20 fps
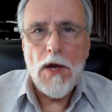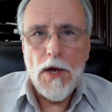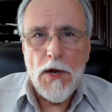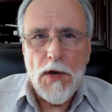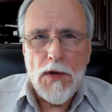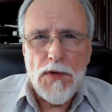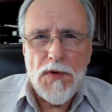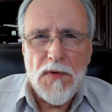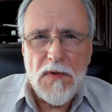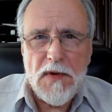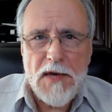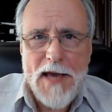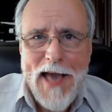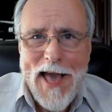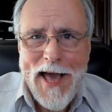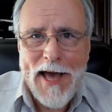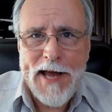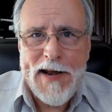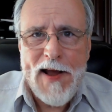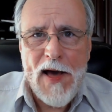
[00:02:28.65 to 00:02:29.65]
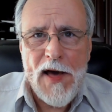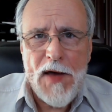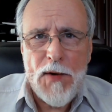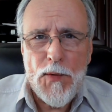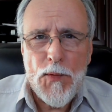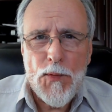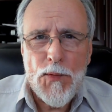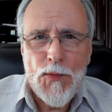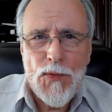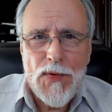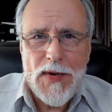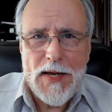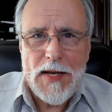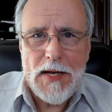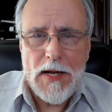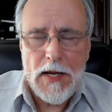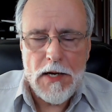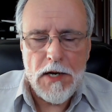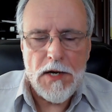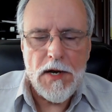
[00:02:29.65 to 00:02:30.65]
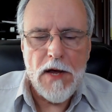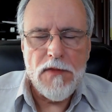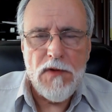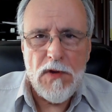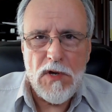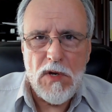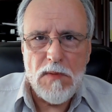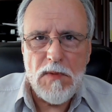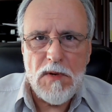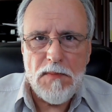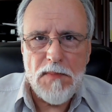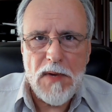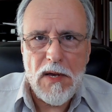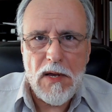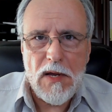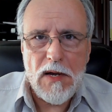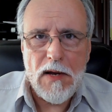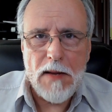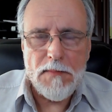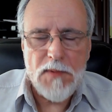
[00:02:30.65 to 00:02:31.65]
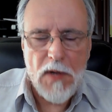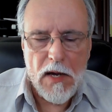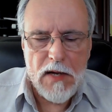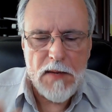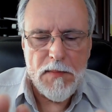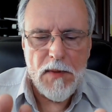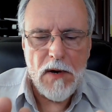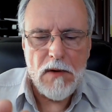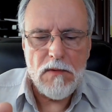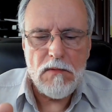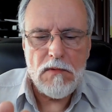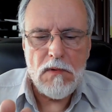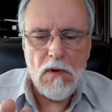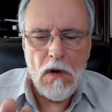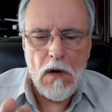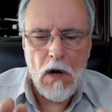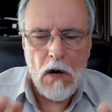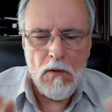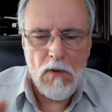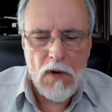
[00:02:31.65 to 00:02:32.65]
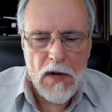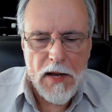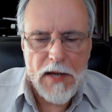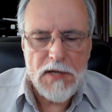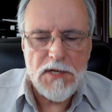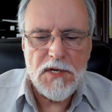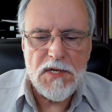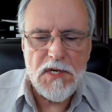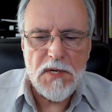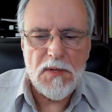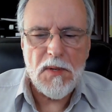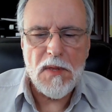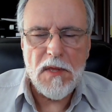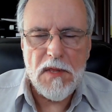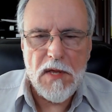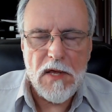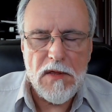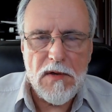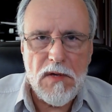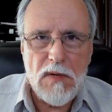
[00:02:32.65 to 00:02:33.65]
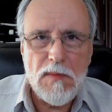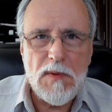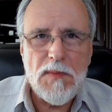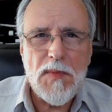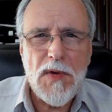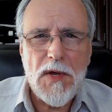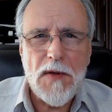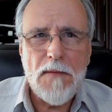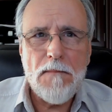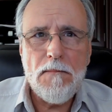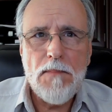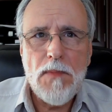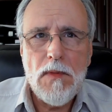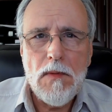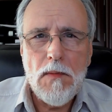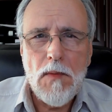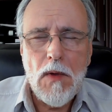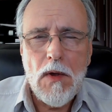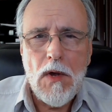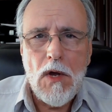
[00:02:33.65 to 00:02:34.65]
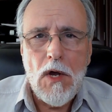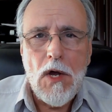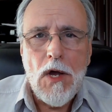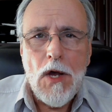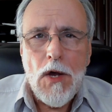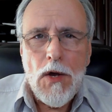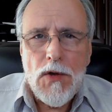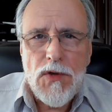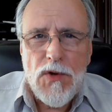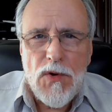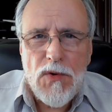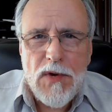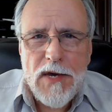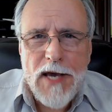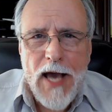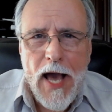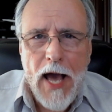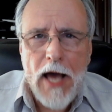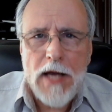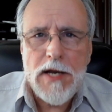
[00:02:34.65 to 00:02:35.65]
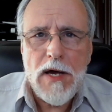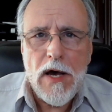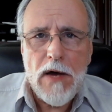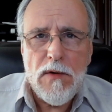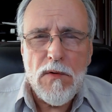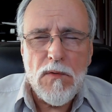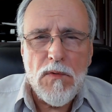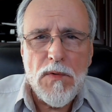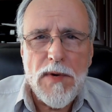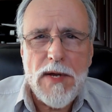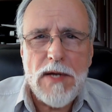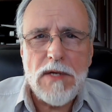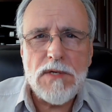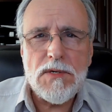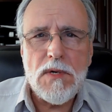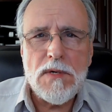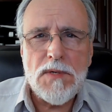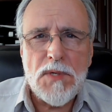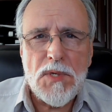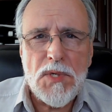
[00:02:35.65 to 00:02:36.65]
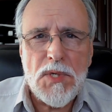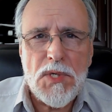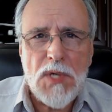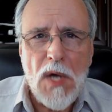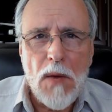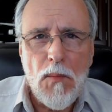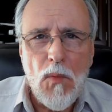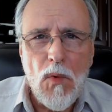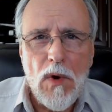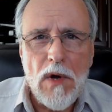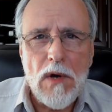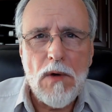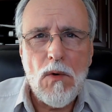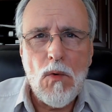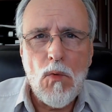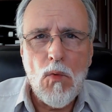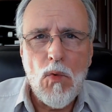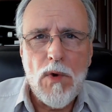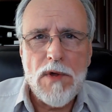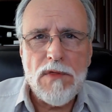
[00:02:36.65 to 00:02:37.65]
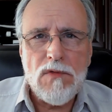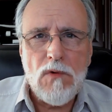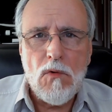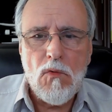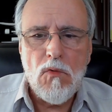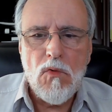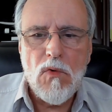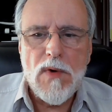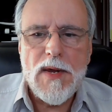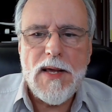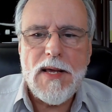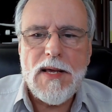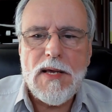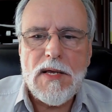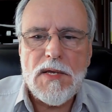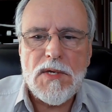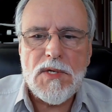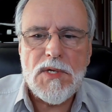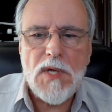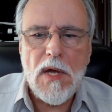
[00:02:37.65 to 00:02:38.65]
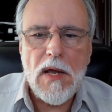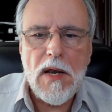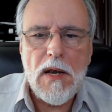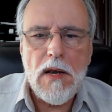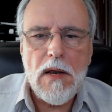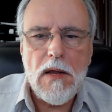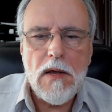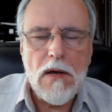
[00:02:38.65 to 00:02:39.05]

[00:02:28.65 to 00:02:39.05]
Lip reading: You cannot reach in another human being. I'm talking about our relationships with another human being. You cannot reach someone with reason